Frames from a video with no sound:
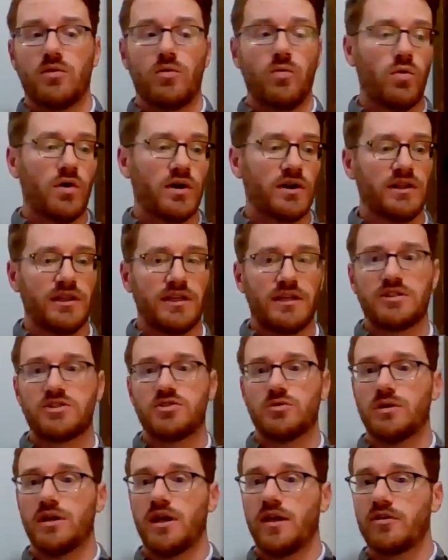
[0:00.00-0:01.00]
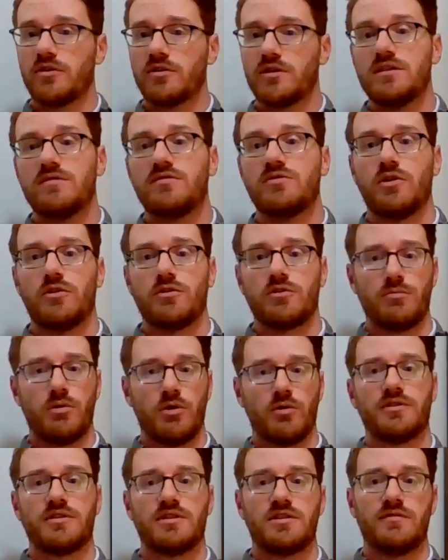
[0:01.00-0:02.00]
one league to another, even though they're
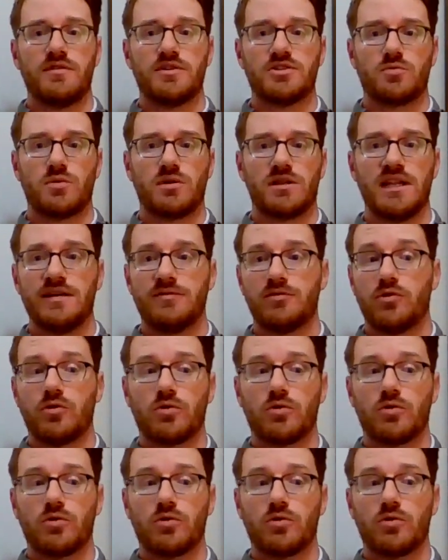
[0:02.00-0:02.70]
both at Division I level,